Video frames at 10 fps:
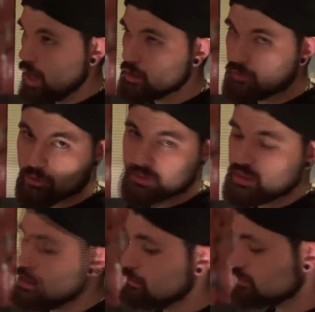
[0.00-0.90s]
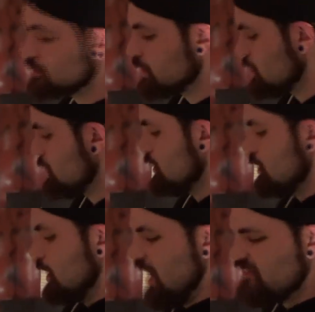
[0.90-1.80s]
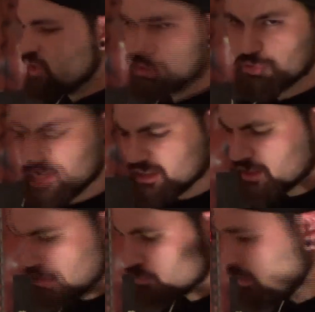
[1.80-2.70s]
I love those names. I have very unique names for